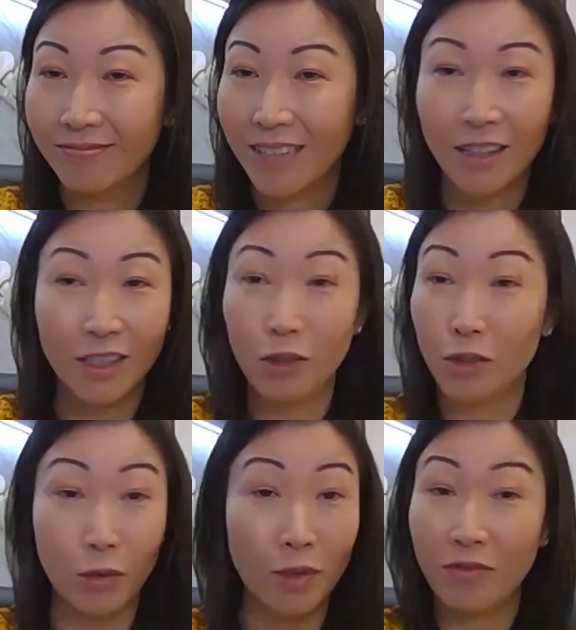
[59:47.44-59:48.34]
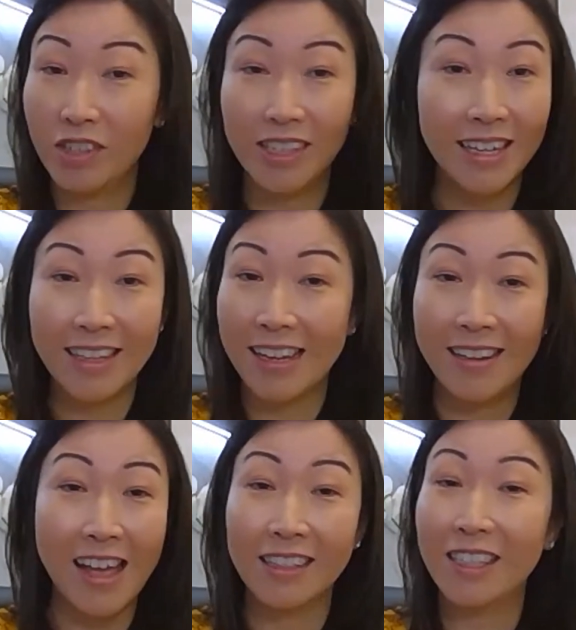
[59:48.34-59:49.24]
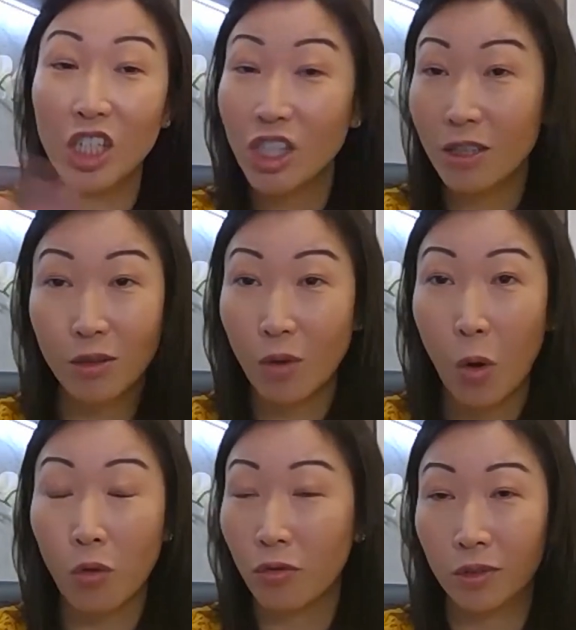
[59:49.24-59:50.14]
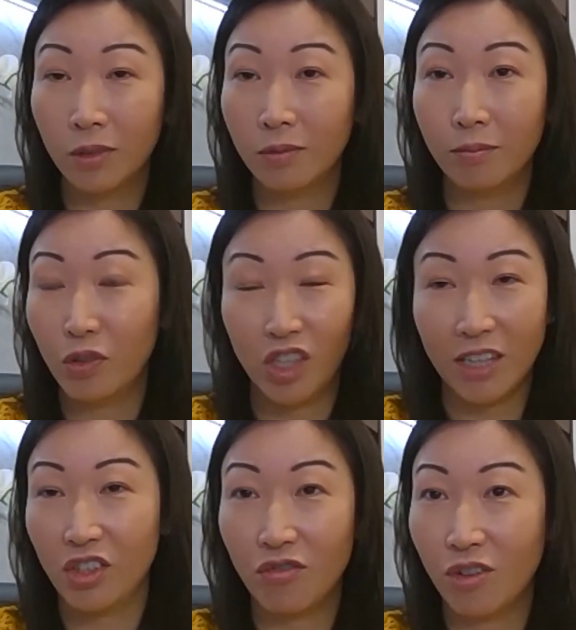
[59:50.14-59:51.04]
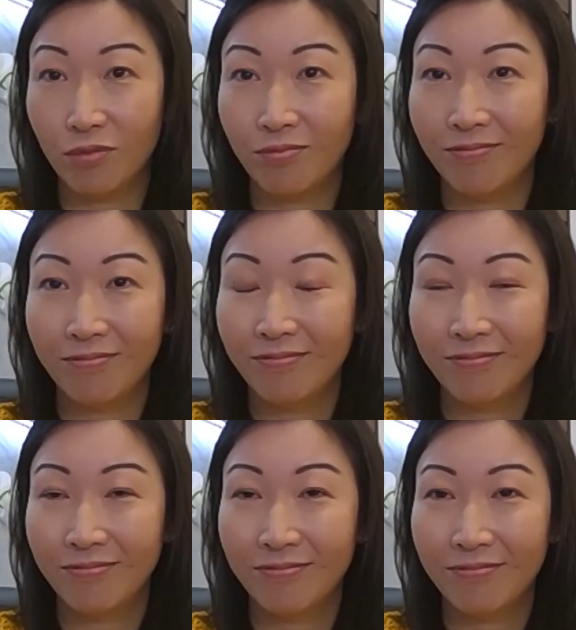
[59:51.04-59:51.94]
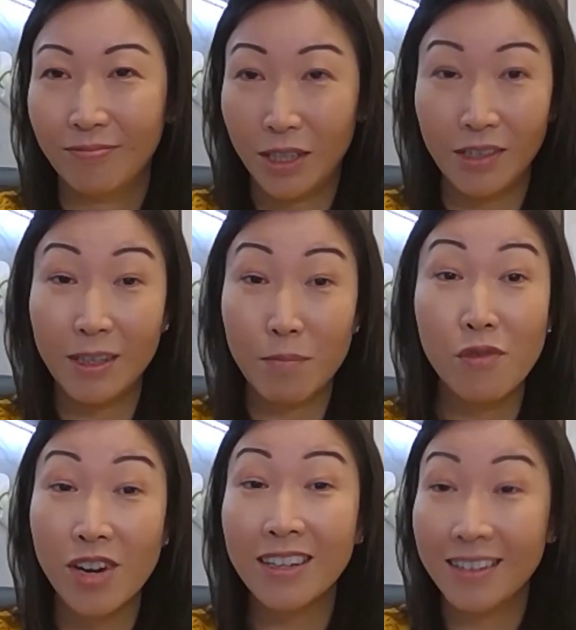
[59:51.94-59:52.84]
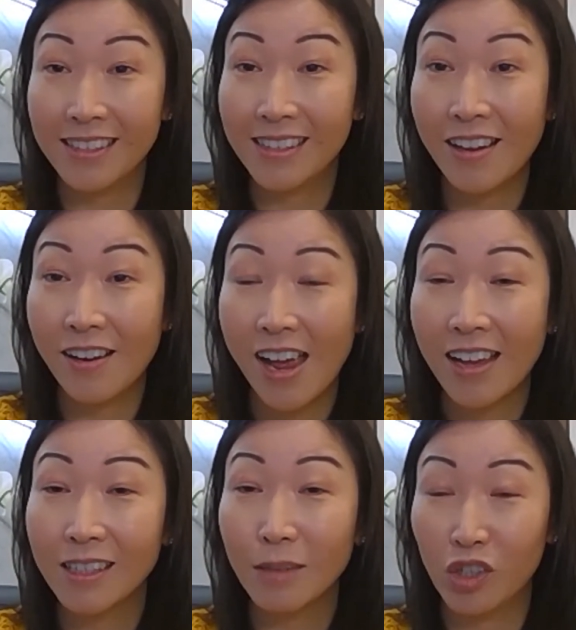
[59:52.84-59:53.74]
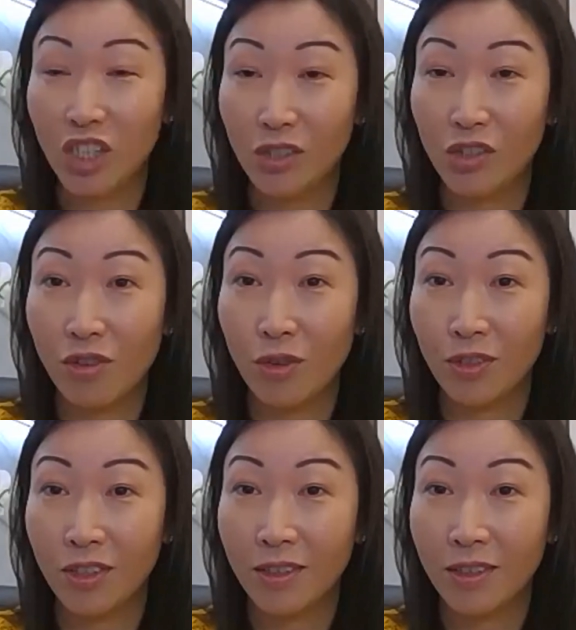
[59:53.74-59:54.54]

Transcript: And you don't have to take an additional oral progesterone because the Mirena is there as the progesterone.